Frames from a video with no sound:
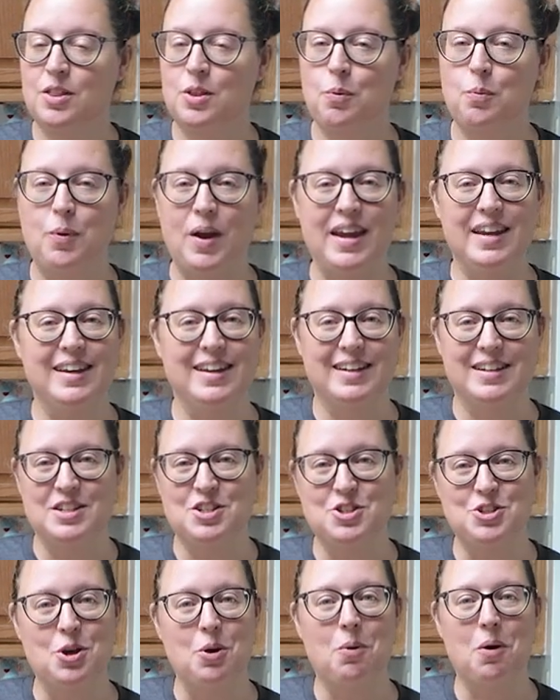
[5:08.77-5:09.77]
the waiting
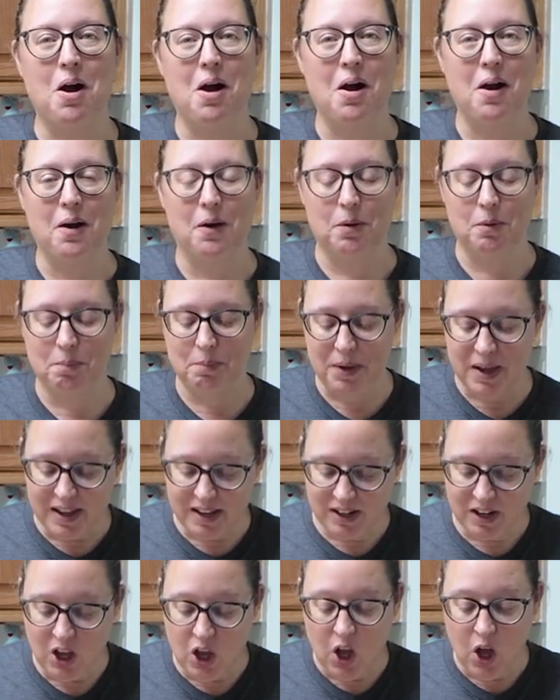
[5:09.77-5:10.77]
is so hard,
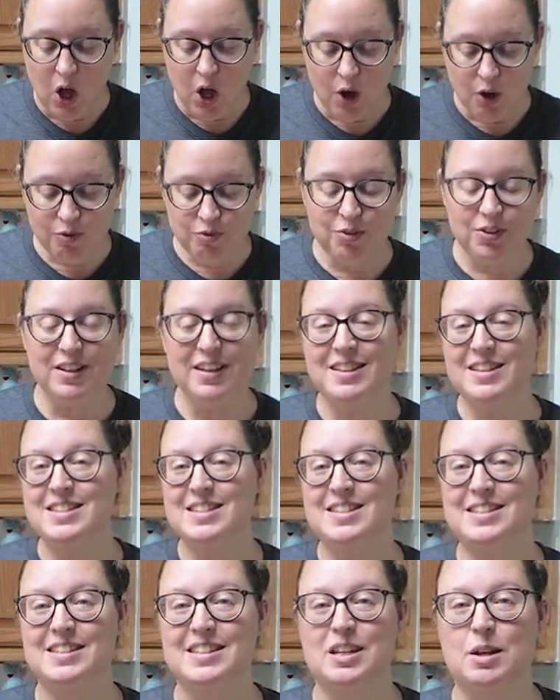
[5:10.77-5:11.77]
but hopefully
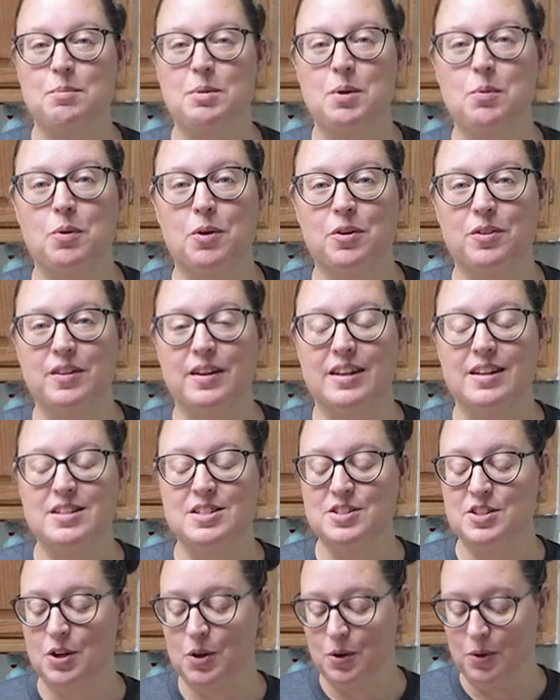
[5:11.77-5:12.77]
this is gonna be worth
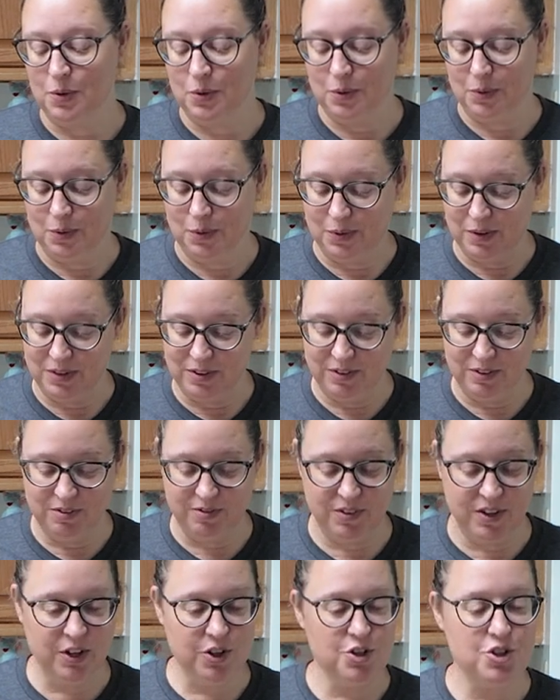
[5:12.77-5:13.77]
it. So
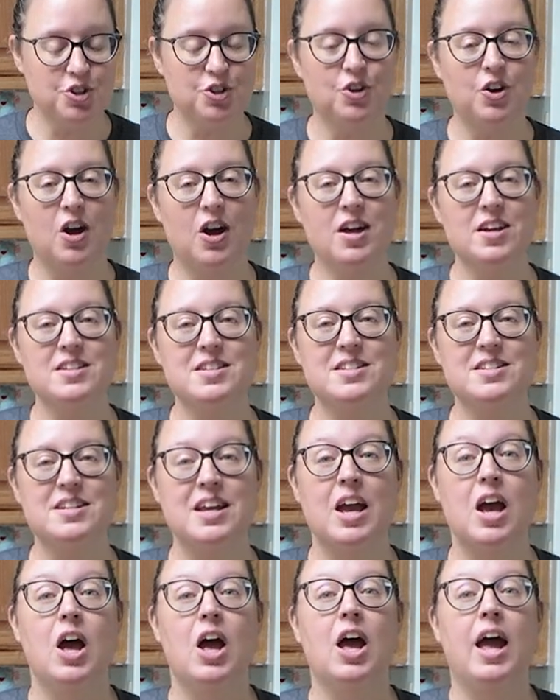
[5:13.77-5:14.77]
fingers
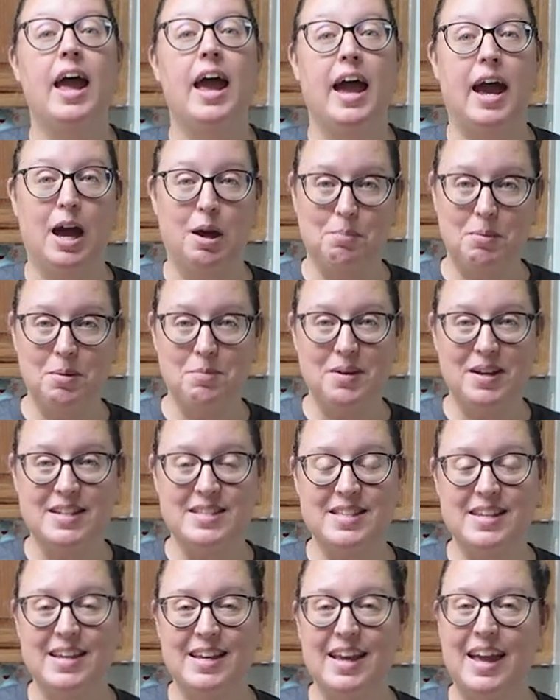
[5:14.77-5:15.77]
crossed, happy
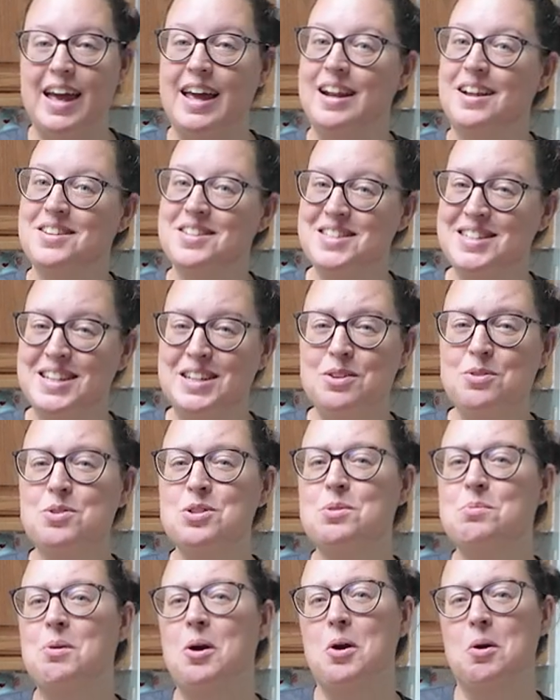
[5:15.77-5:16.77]
mixing, and I'll see you
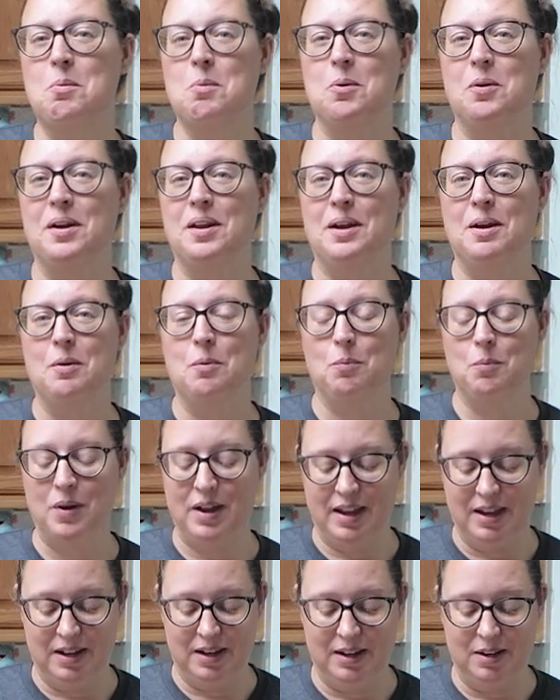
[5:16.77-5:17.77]
tomorrow morning
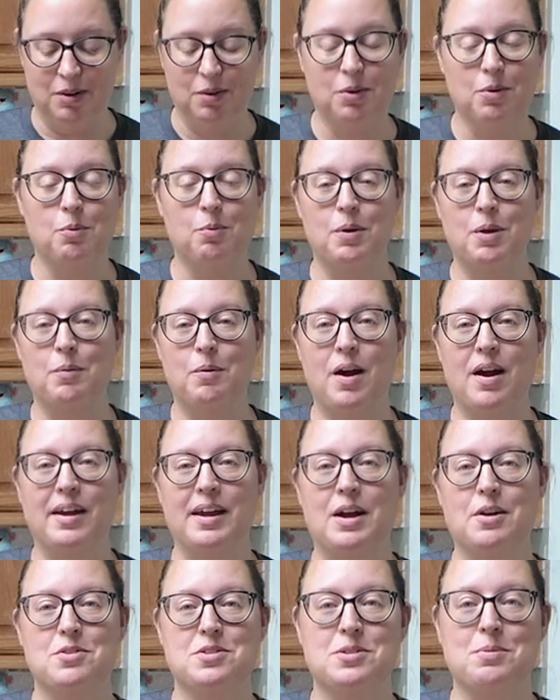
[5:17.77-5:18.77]
when we
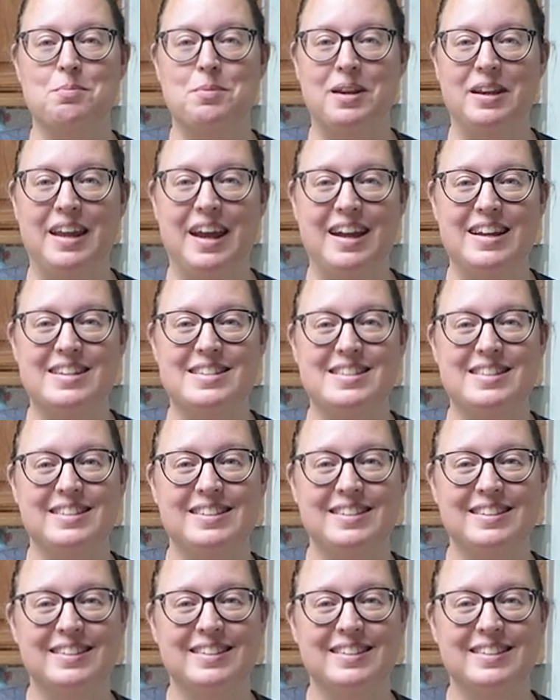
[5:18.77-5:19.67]
rock out some beignets.